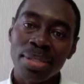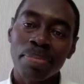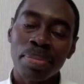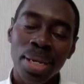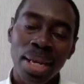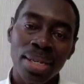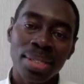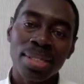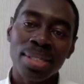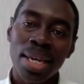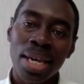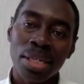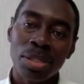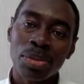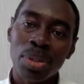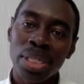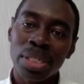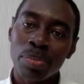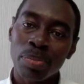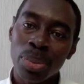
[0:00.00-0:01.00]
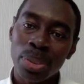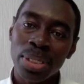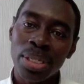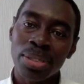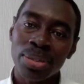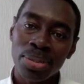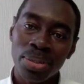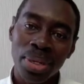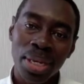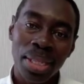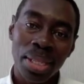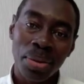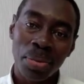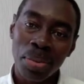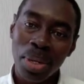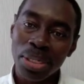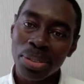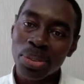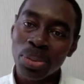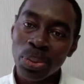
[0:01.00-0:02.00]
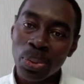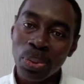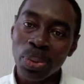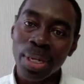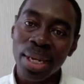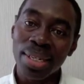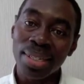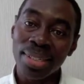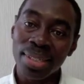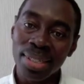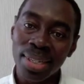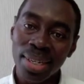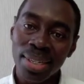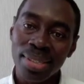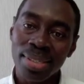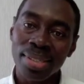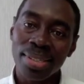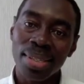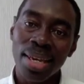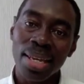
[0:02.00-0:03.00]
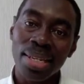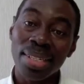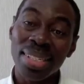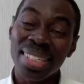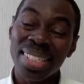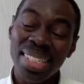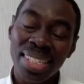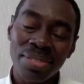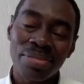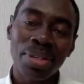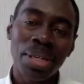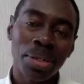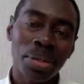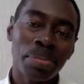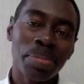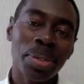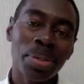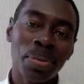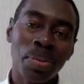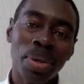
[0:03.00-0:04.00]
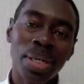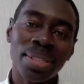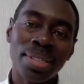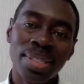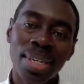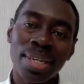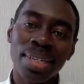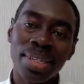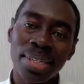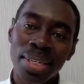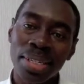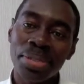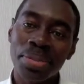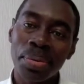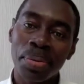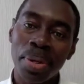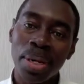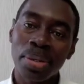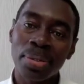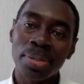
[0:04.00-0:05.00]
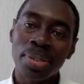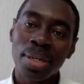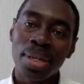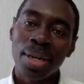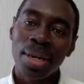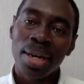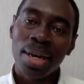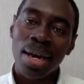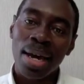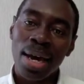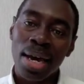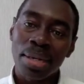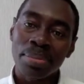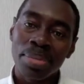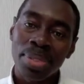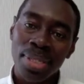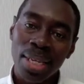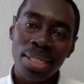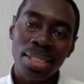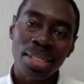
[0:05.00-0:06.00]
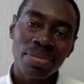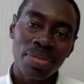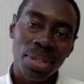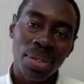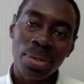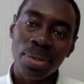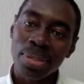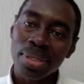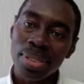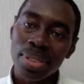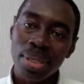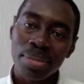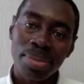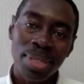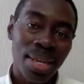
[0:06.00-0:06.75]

plus actually putting together one's own ideas and developing one's ideas around scientific concepts.